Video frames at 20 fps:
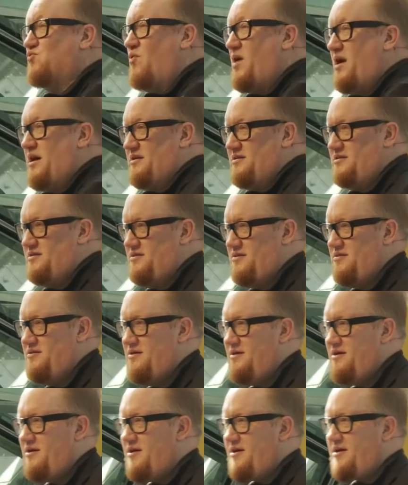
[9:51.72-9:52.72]
right.
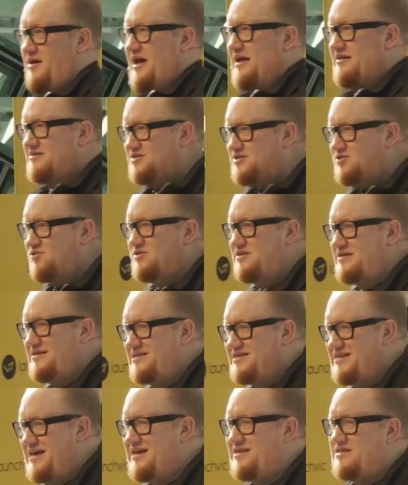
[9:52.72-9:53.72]
And so to
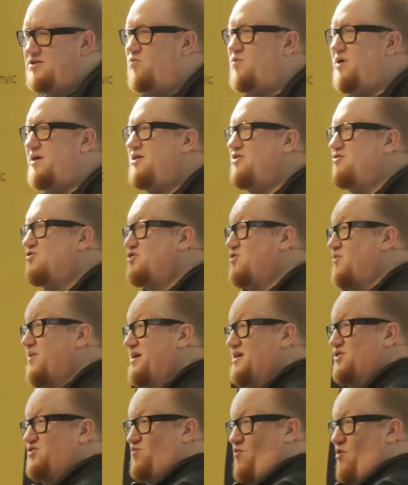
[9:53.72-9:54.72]
think that what you're doing
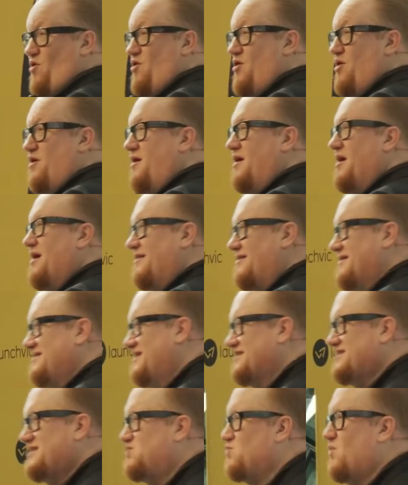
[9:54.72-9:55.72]
is wrong, that
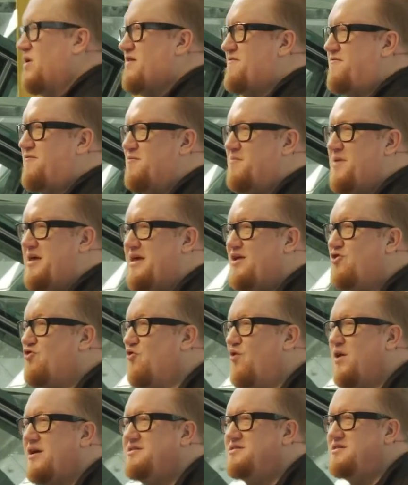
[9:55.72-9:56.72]
this is why, for me,
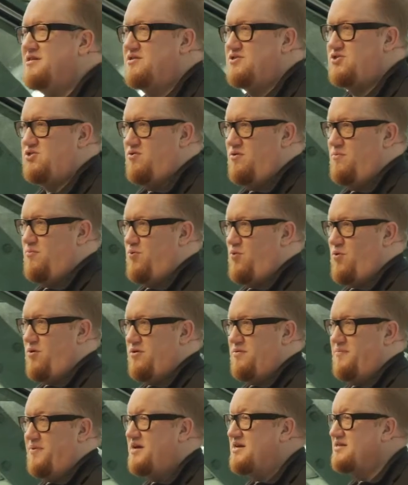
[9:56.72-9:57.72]
crazy is so
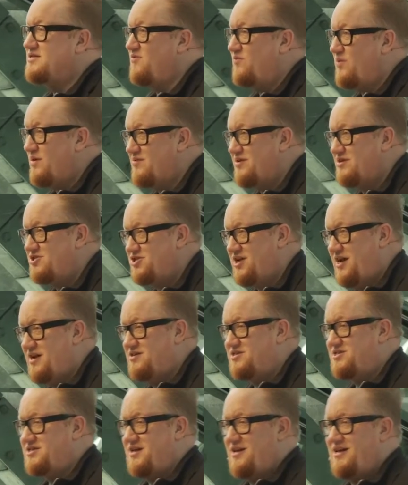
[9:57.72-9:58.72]
important. Because if we want to
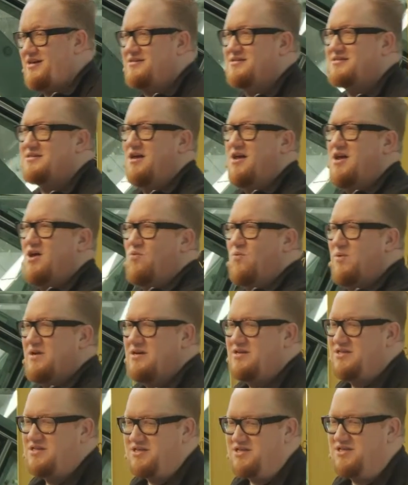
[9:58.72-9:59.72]
change things, we
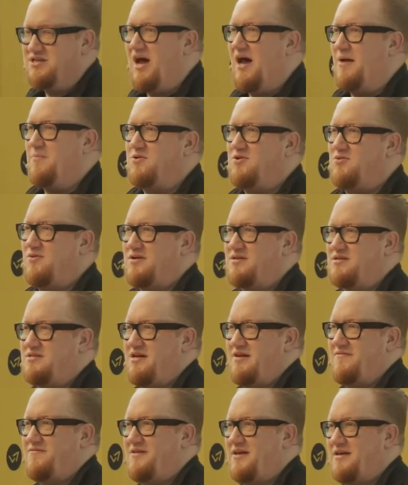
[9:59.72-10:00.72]
need to stop doing
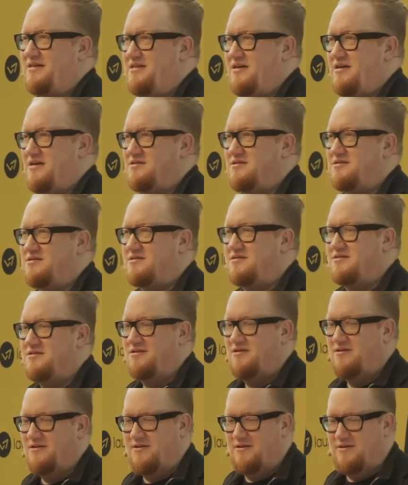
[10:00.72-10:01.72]
stuff like this.
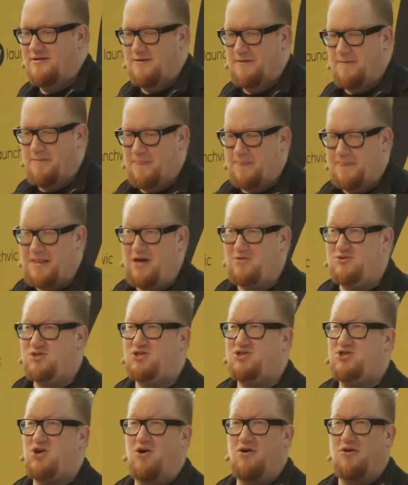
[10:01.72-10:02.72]
Now,
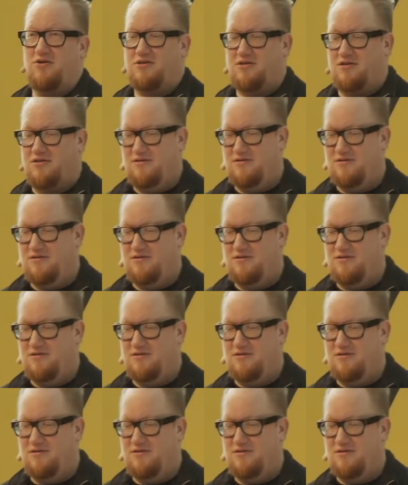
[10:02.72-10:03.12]
start.